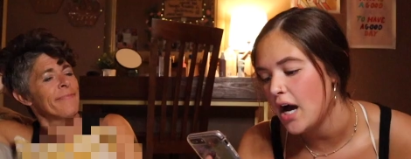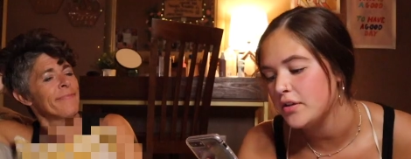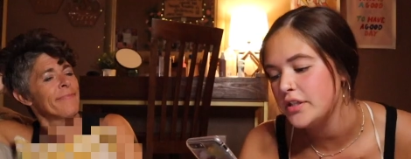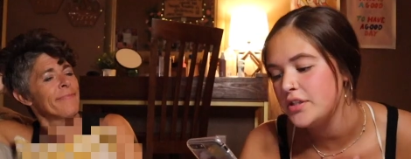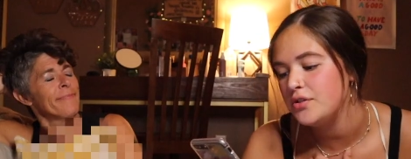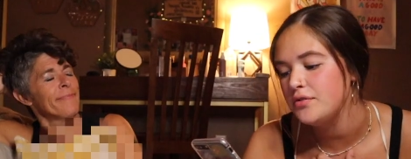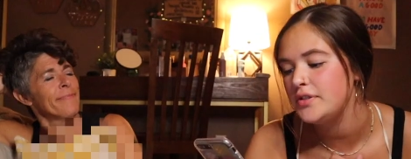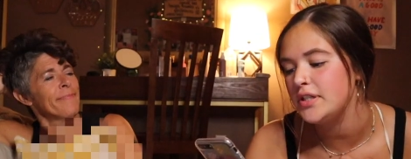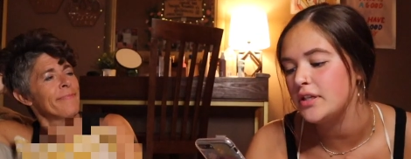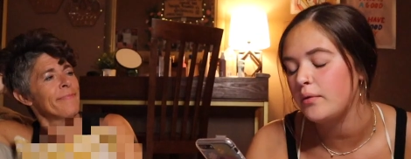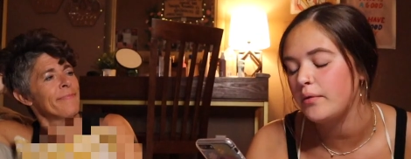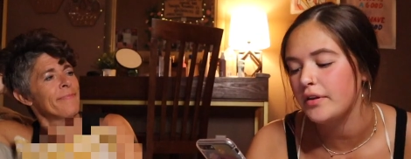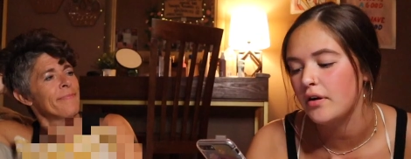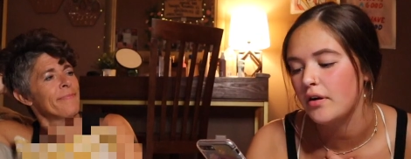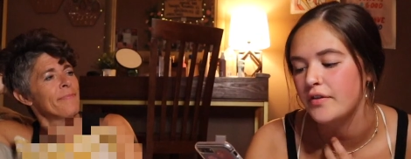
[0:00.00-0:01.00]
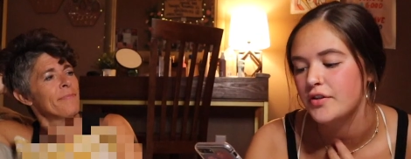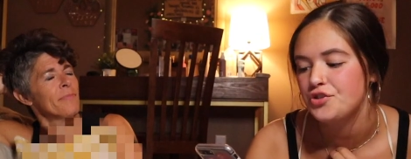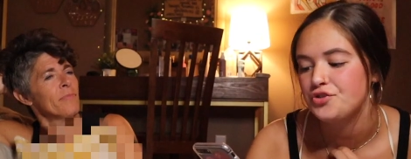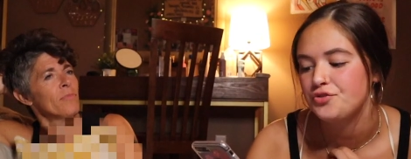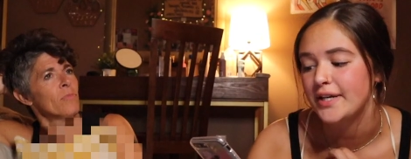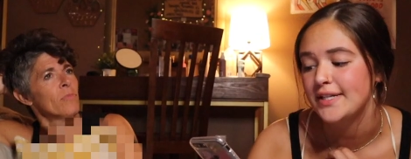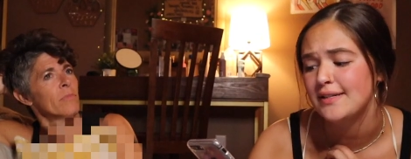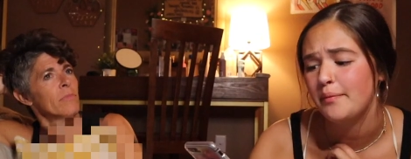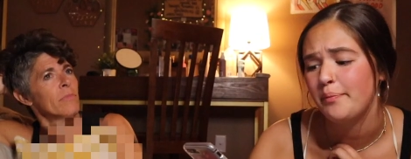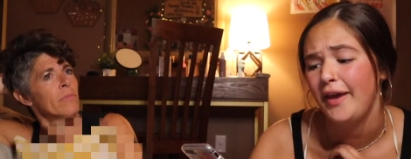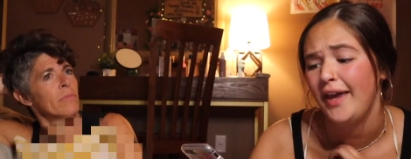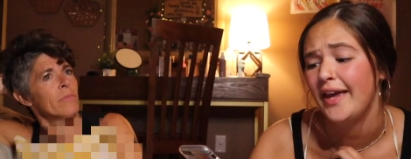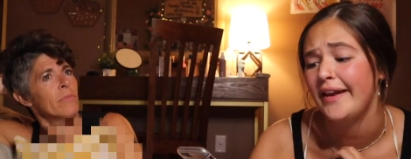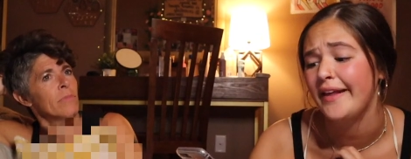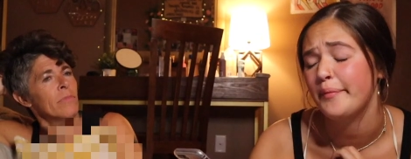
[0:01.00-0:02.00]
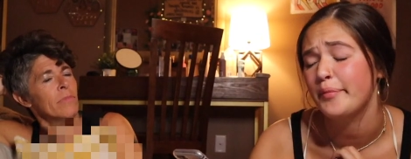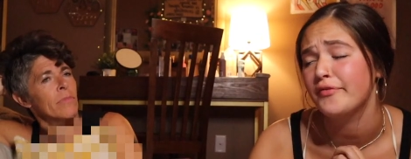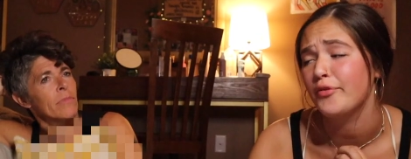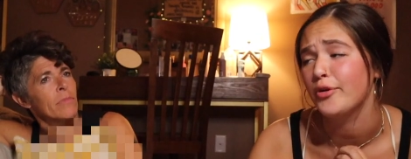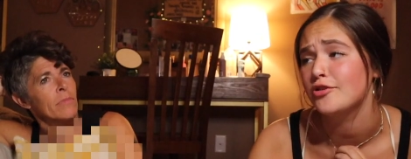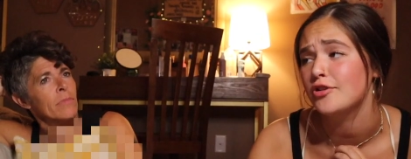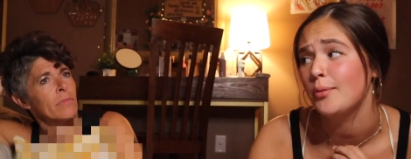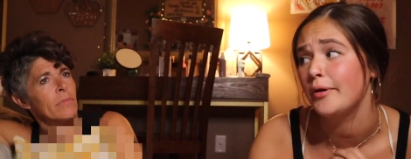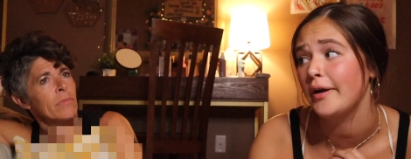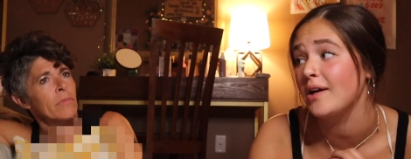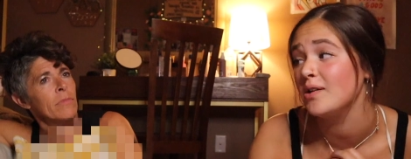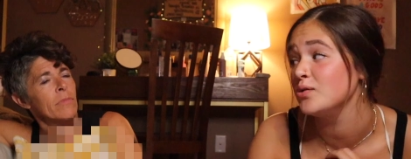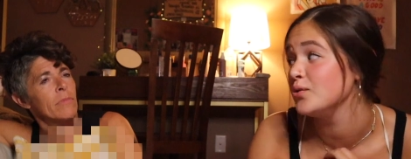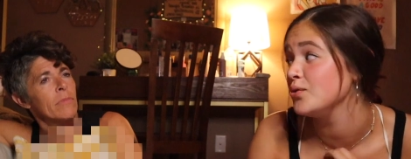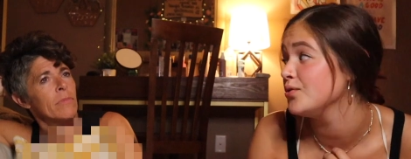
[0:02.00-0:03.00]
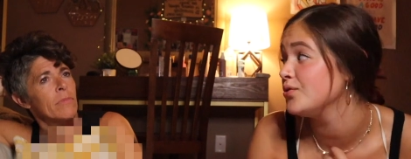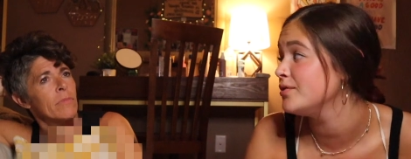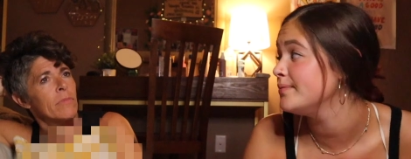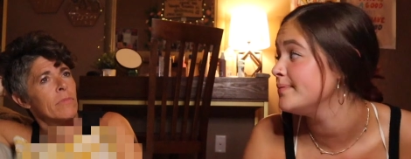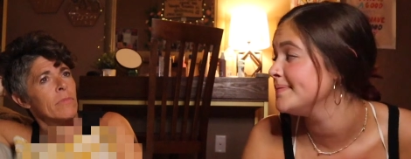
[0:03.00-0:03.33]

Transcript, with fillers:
Speaker 1: How did you deal with all the stress and panic before tribal councils?